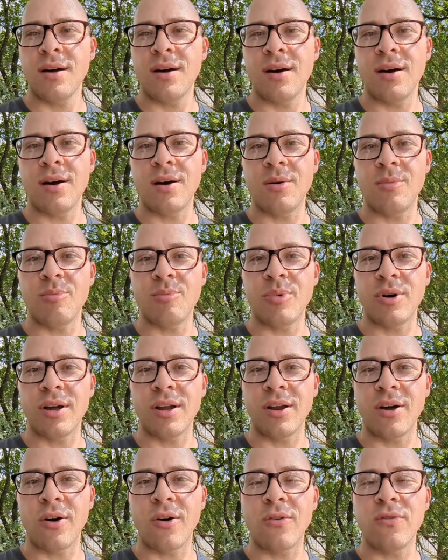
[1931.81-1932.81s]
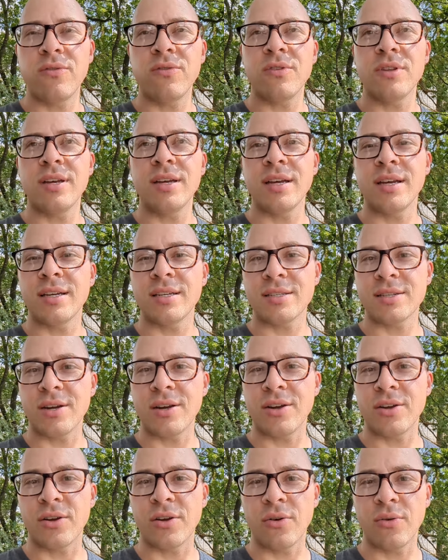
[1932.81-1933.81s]
Um, but hopefully it's
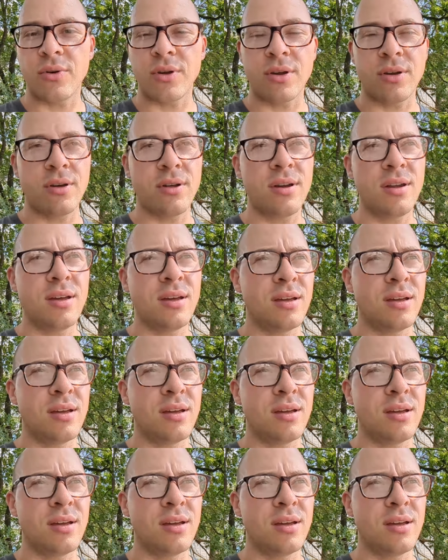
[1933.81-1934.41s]
gonna go good.